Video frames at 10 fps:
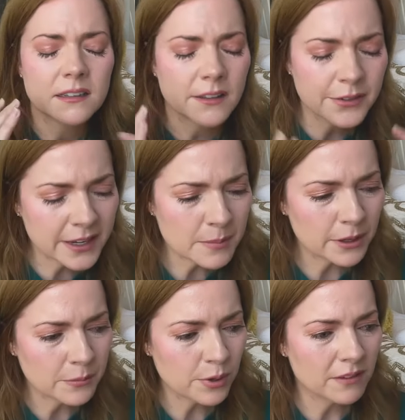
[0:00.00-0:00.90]
the thing
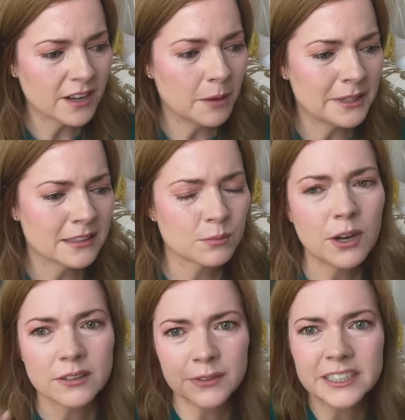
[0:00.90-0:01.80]
about improv comedy as
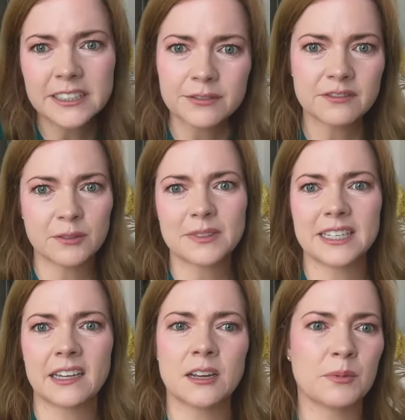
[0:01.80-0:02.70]
well. It's very different from
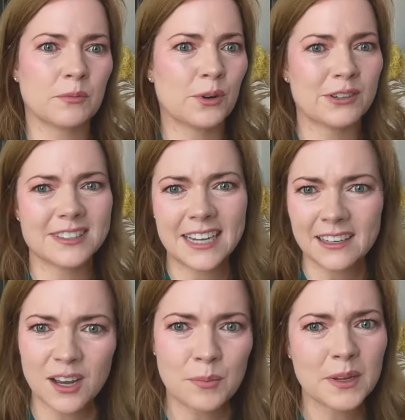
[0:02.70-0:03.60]
stand up, where
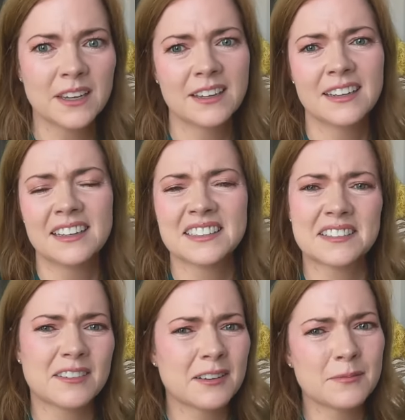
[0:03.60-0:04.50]
stand up is
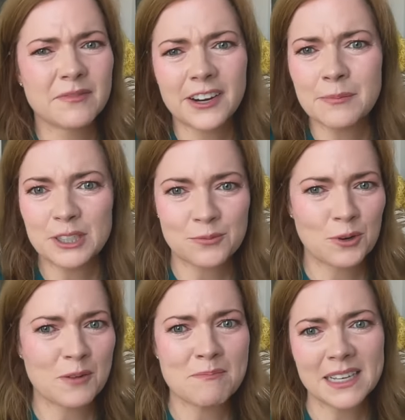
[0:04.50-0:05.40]
uh, very much
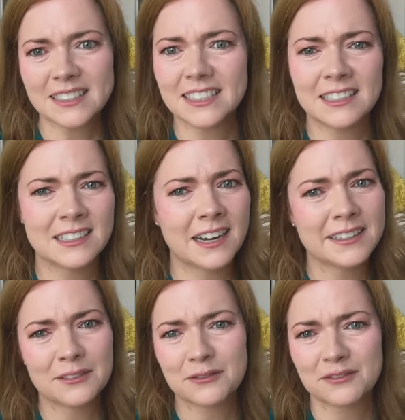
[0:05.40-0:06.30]
more a messy
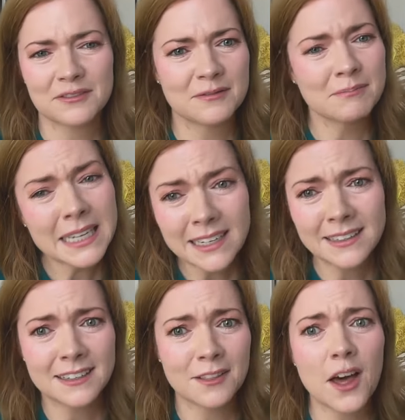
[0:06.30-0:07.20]
kind of
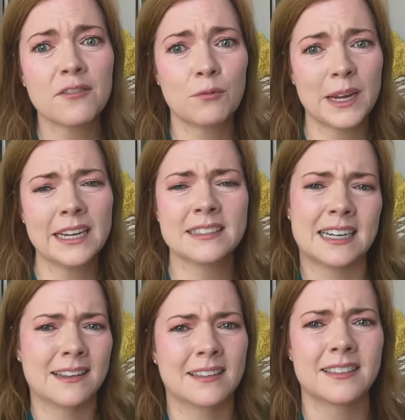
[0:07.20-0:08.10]
mean in a lot of ways,
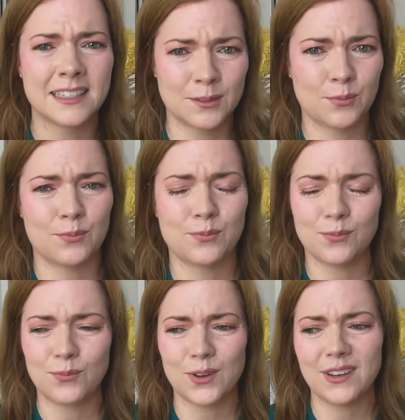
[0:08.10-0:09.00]
and I think that's
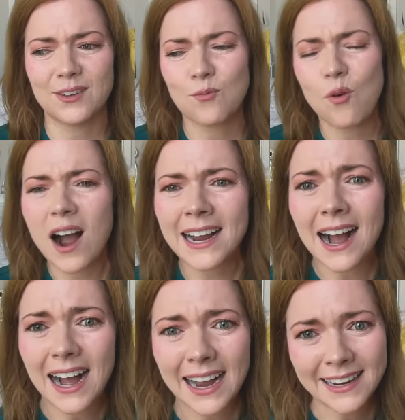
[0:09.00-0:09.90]
uh, why
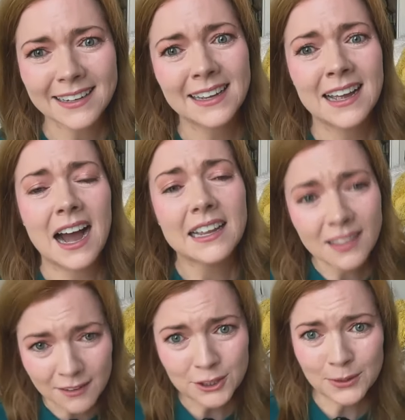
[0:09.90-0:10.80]
I I
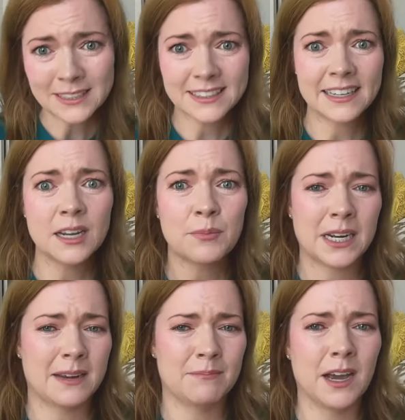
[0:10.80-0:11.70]
love doing stand up,
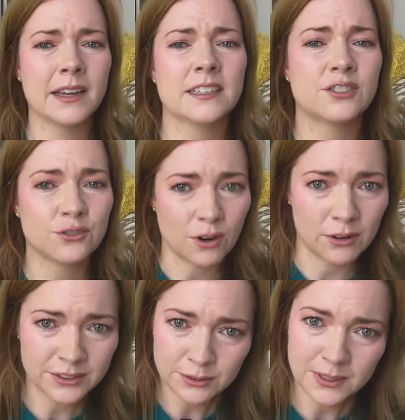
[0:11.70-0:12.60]
but I'm not as
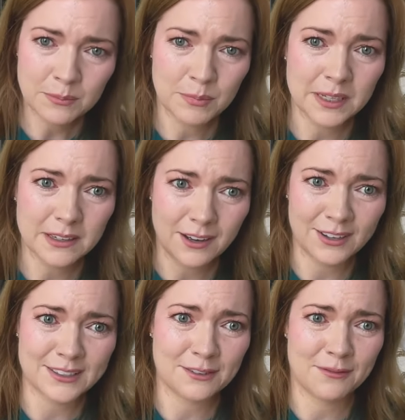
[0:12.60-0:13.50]
drawn to it
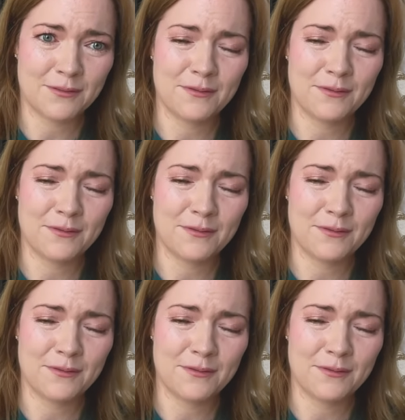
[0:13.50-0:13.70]
because of